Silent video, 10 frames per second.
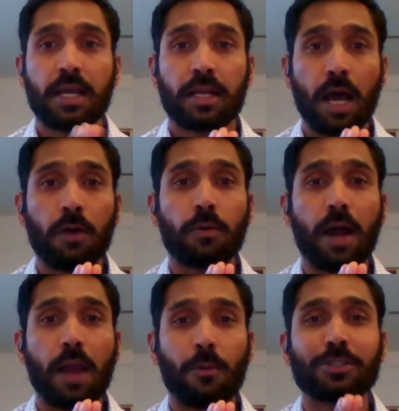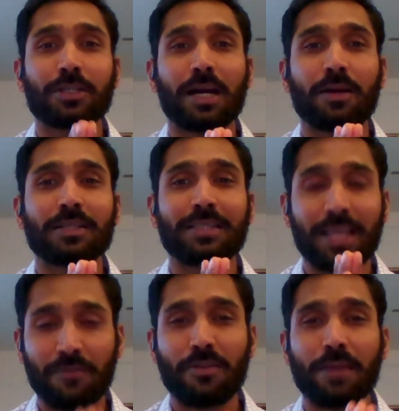Now, I want to cover
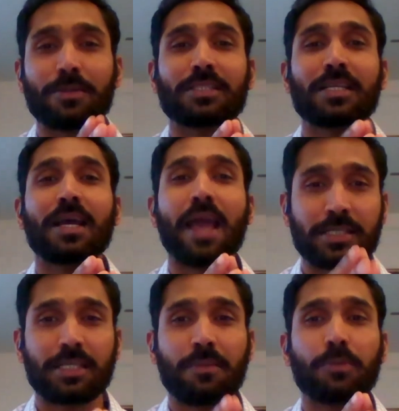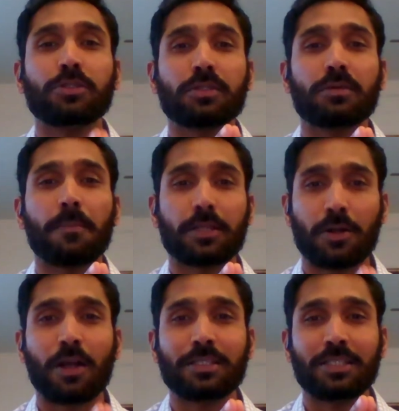the infamous XGBoost
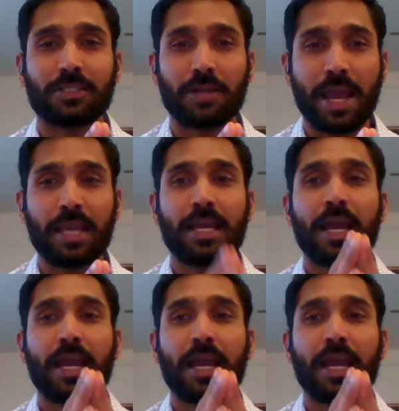methodology today.